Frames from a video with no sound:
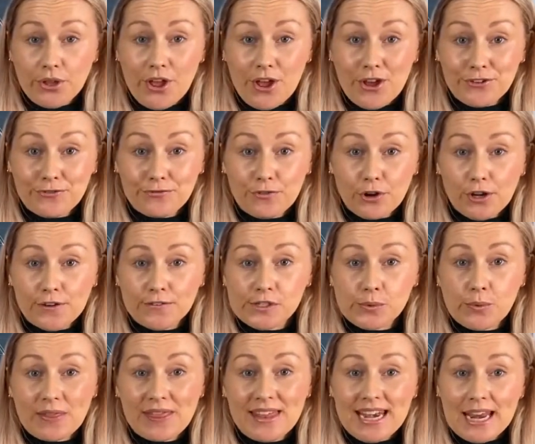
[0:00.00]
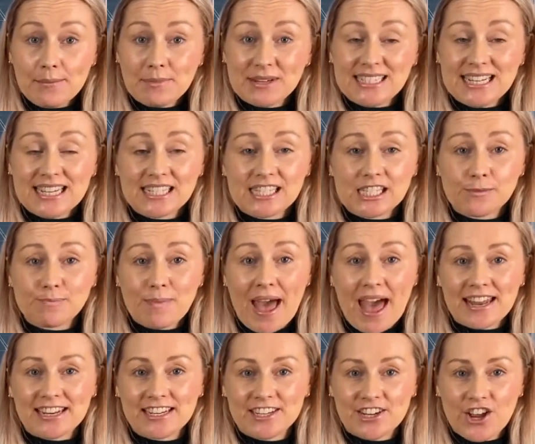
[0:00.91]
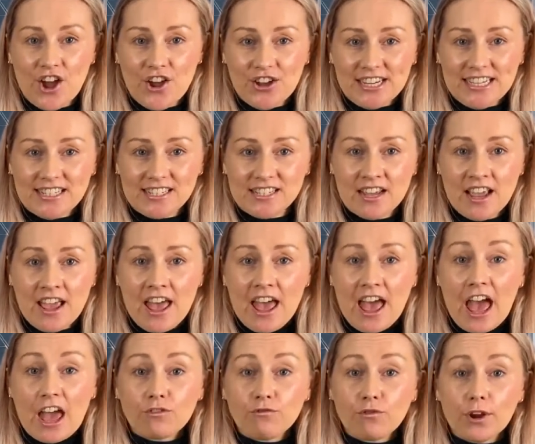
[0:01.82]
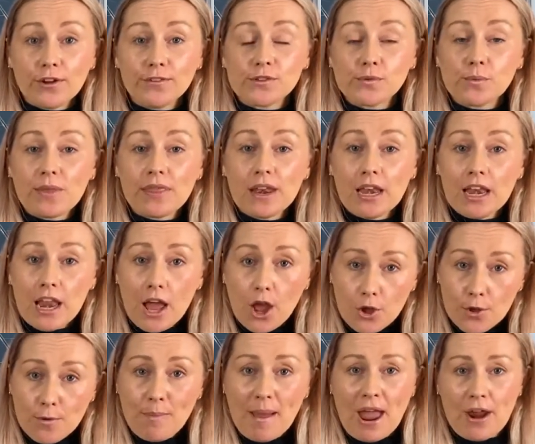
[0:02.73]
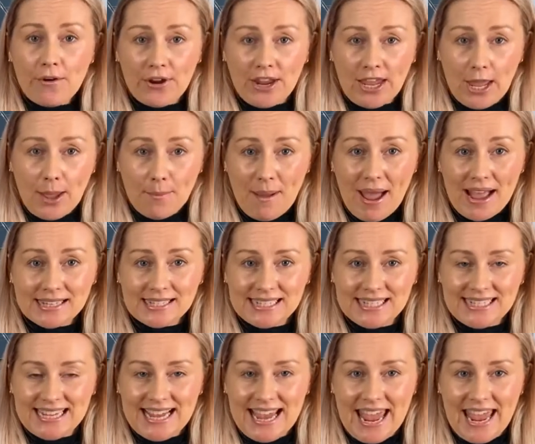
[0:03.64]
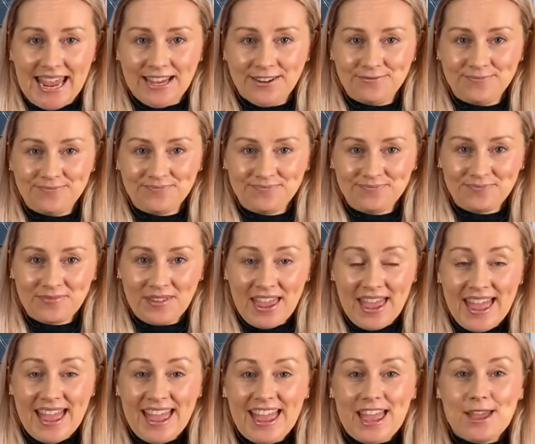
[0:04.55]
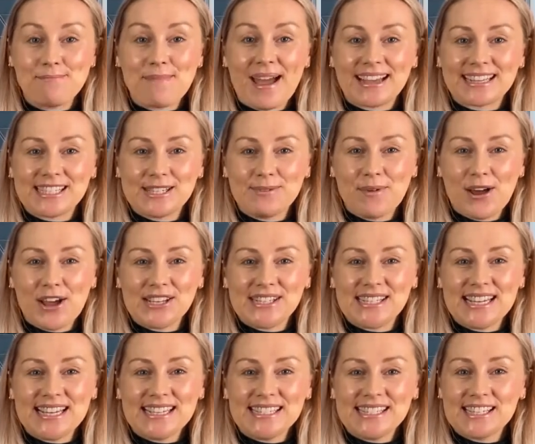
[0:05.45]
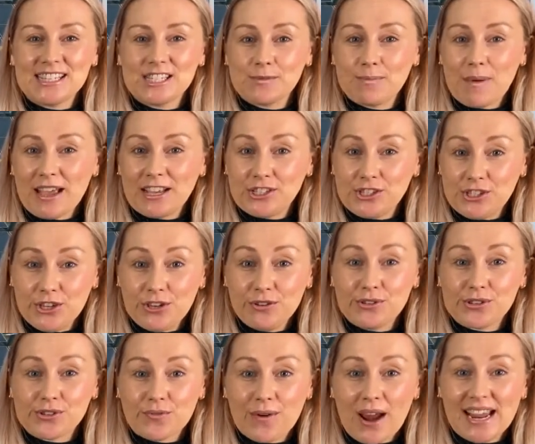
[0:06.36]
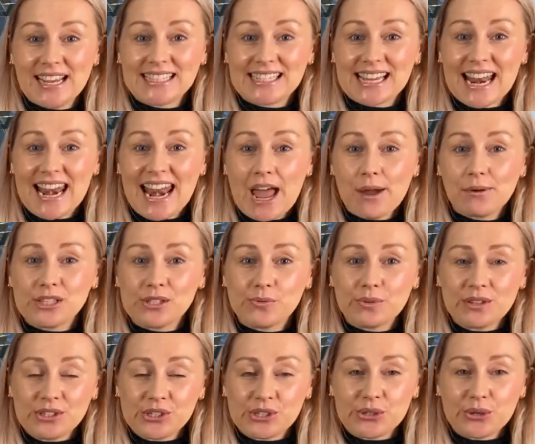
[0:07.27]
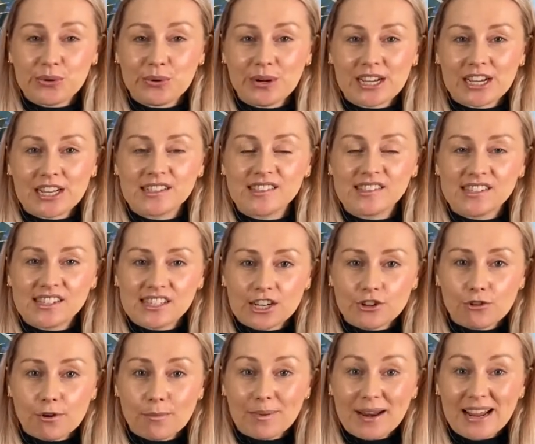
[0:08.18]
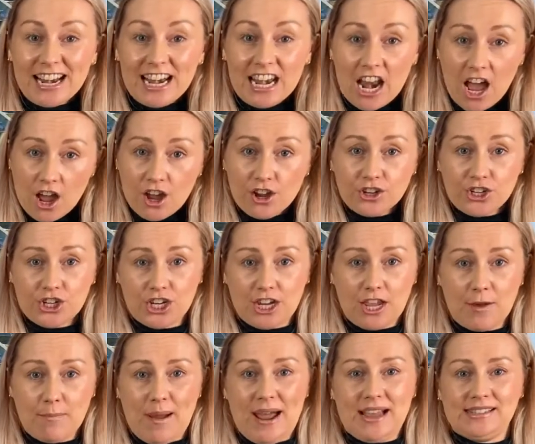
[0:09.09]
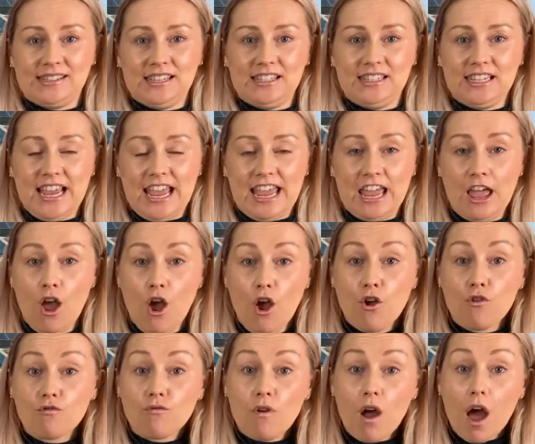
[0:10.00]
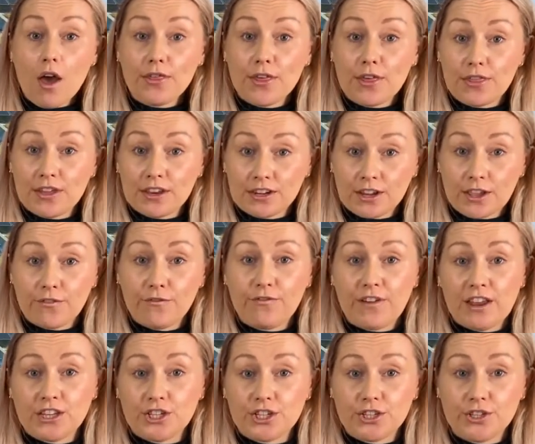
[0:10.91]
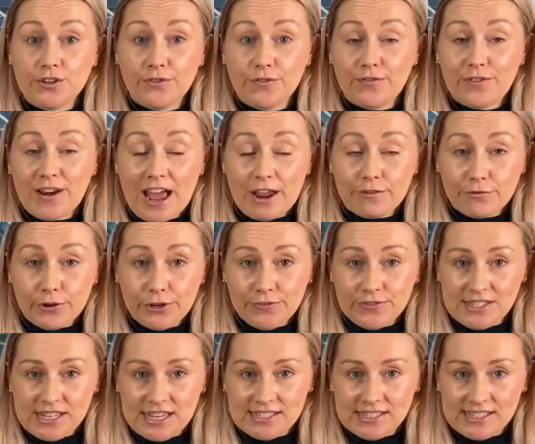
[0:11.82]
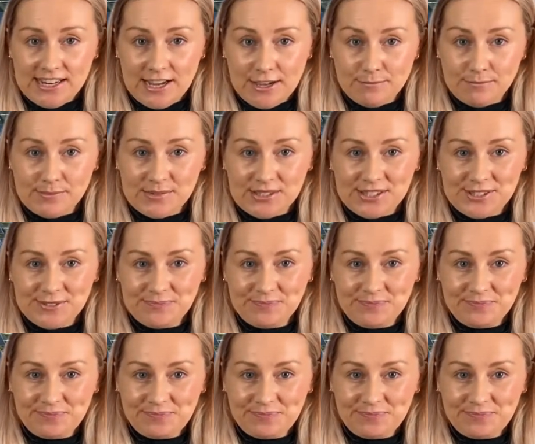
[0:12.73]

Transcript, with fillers: on roofs with limited span and height and roofs with low bearing capacity. It maximises the space use rate, allowing to install a considerably larger capacity rather than conventional flat roof systems.